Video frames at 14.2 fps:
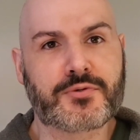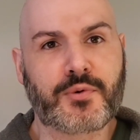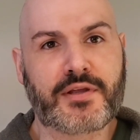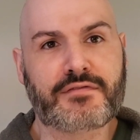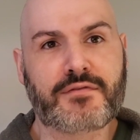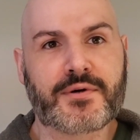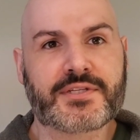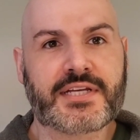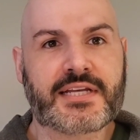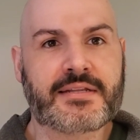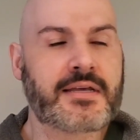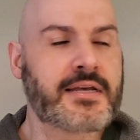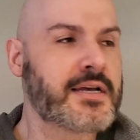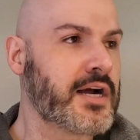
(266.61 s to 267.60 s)

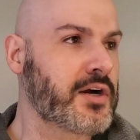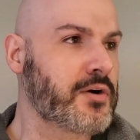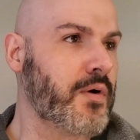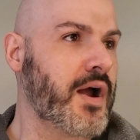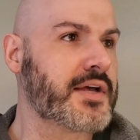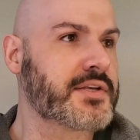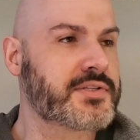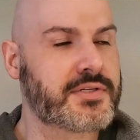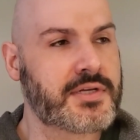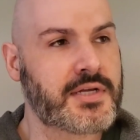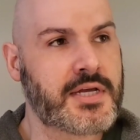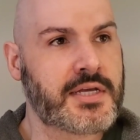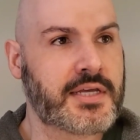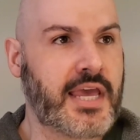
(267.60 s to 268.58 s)
2014 across
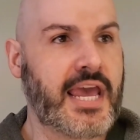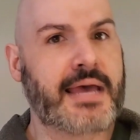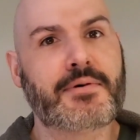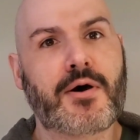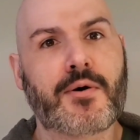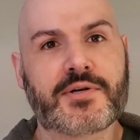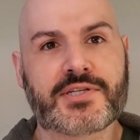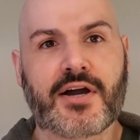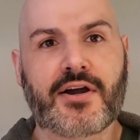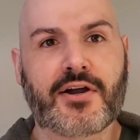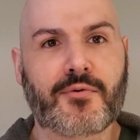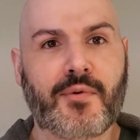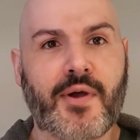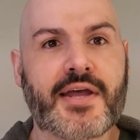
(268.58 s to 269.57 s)
camo and
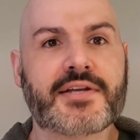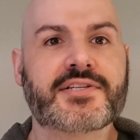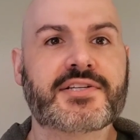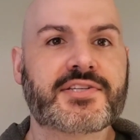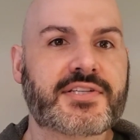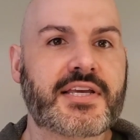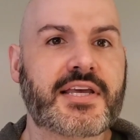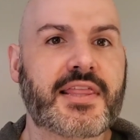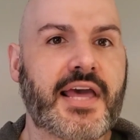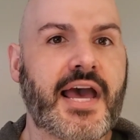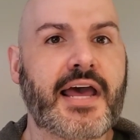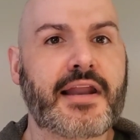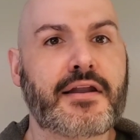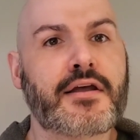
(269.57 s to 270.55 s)
Target Red to see
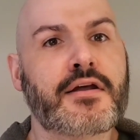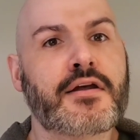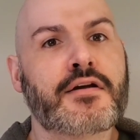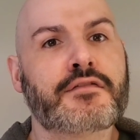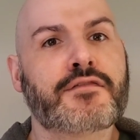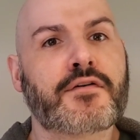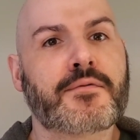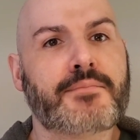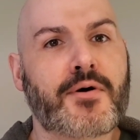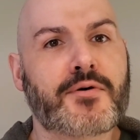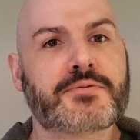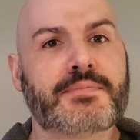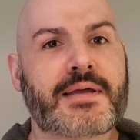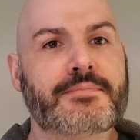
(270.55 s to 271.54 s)
that for
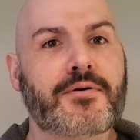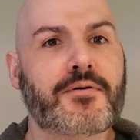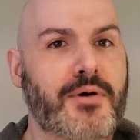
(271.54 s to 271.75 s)
most people,